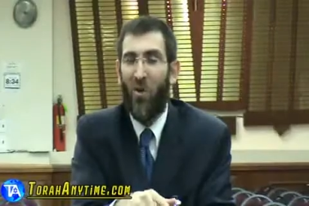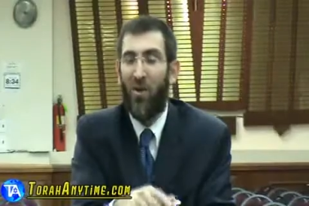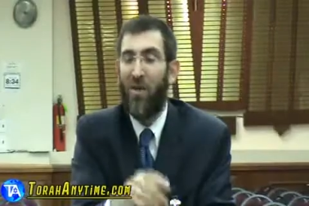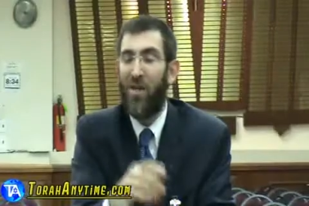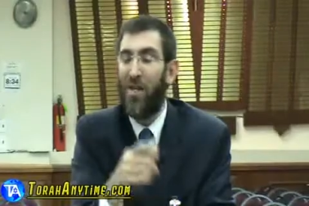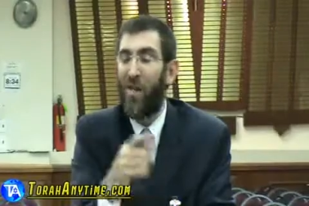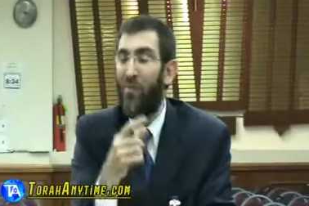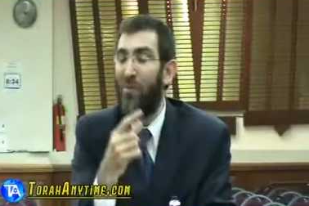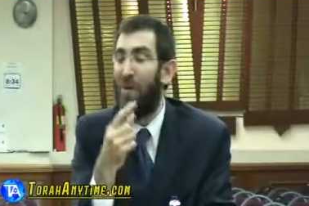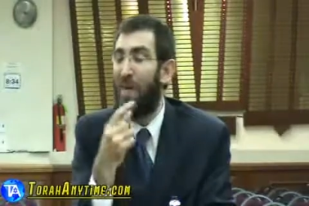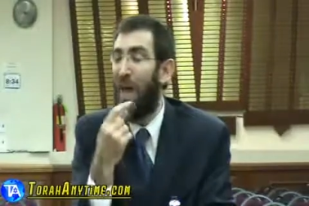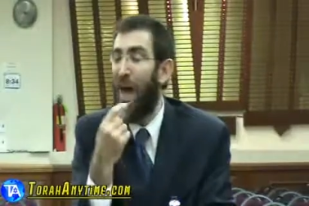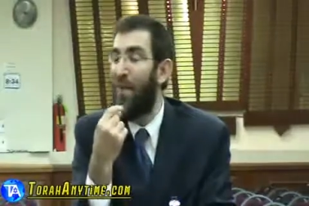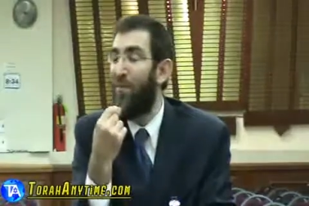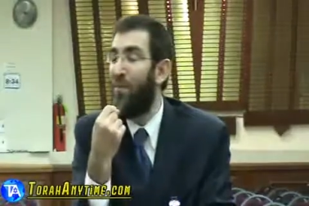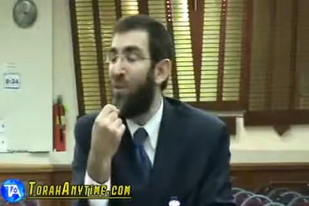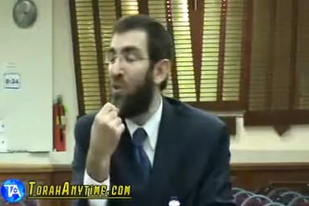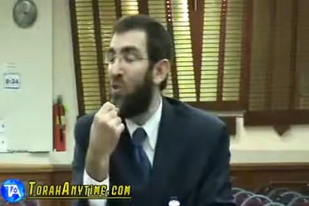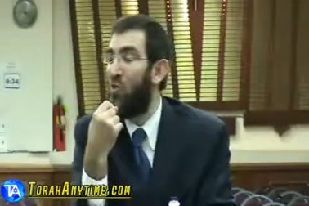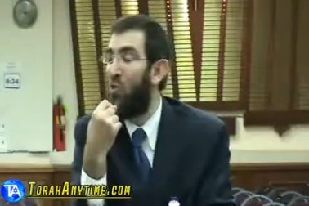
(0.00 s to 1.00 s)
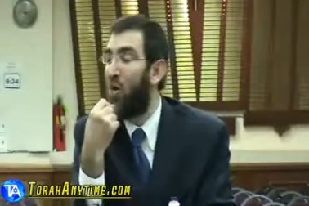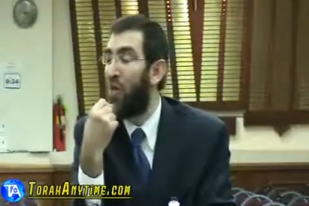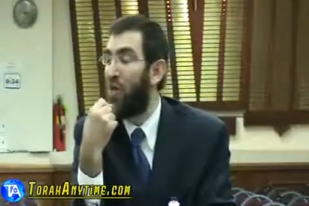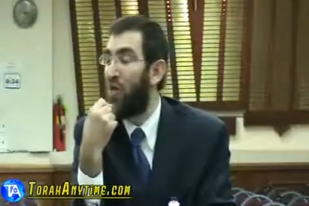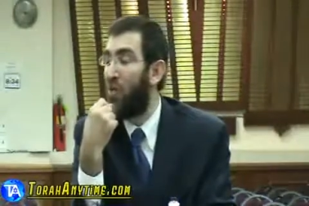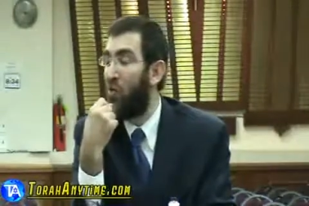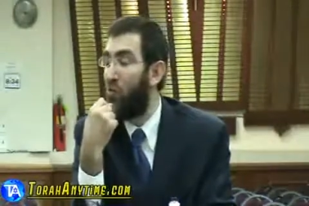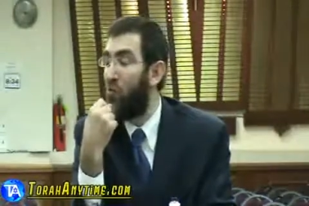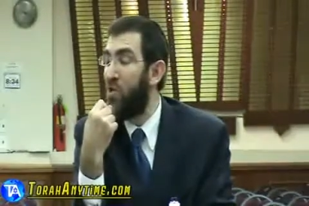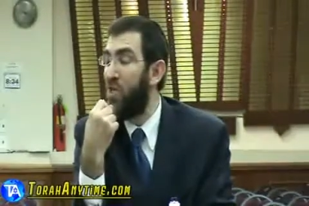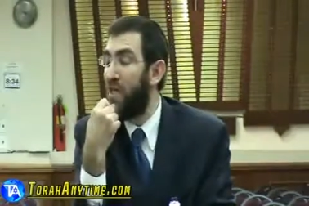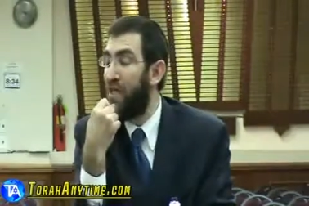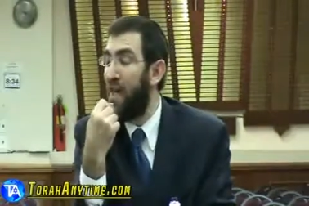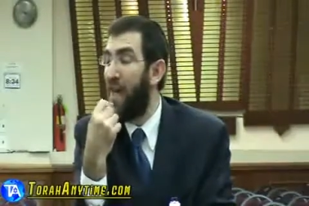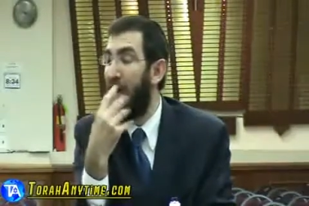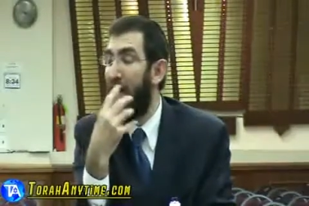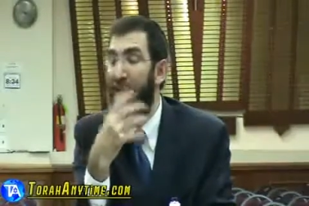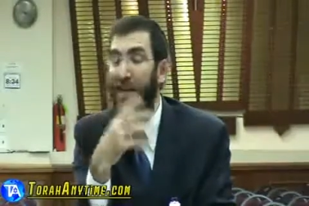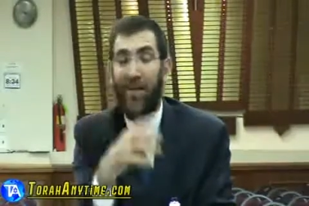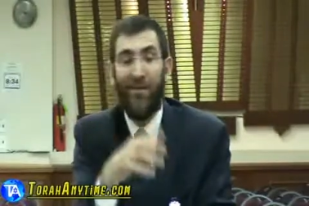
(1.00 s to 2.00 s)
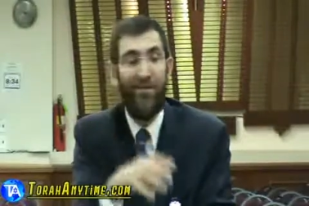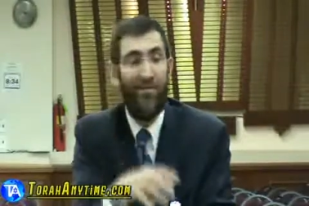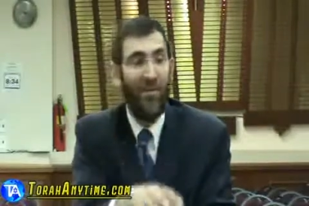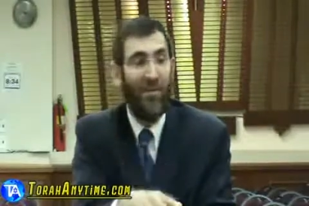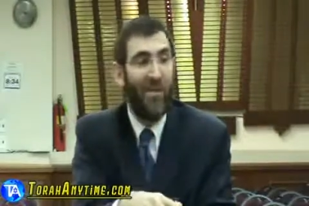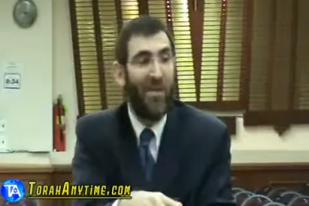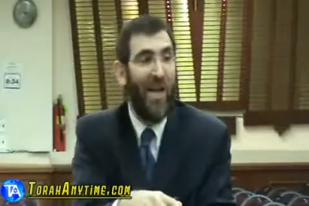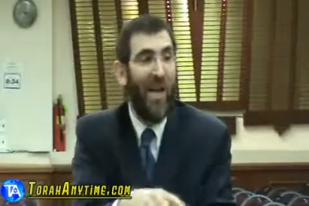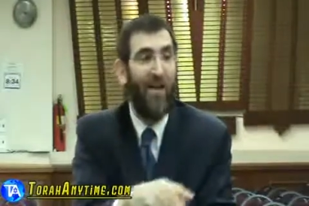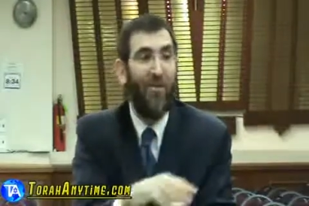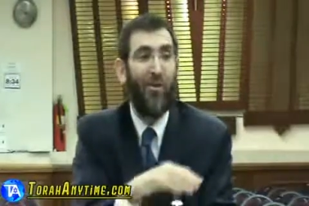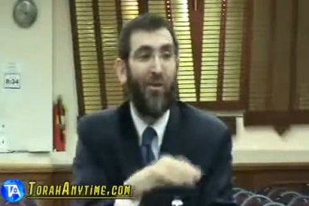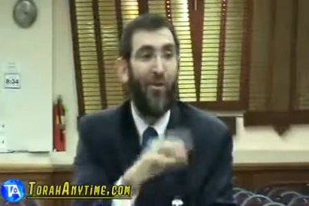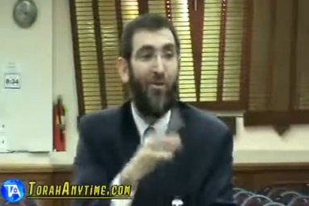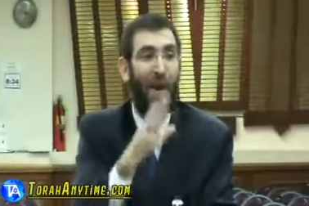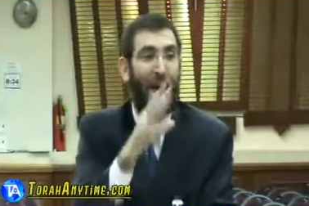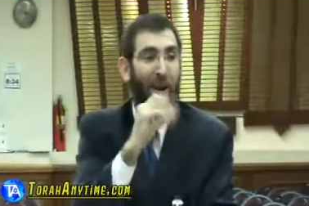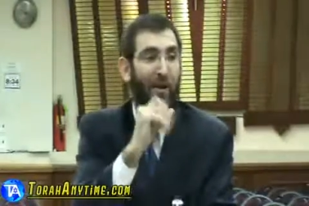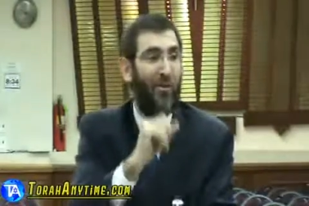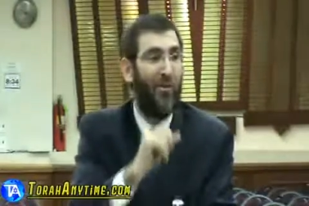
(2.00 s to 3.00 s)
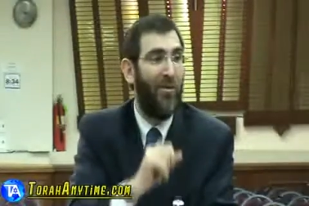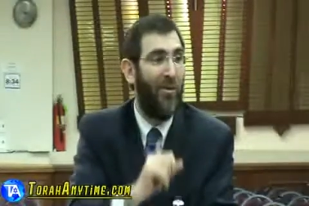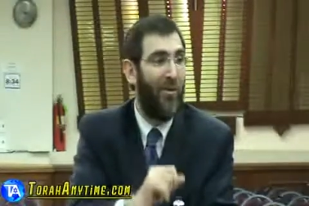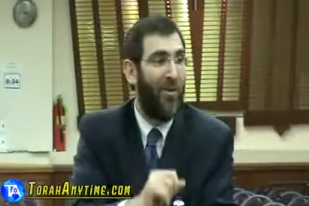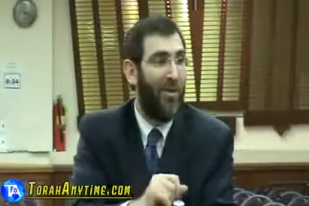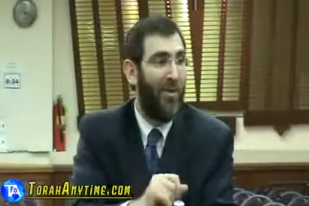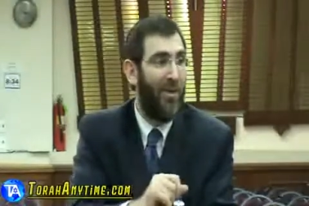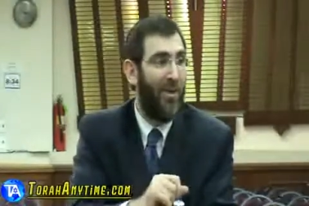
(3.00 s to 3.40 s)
When something happens to us three times, now there's a pattern.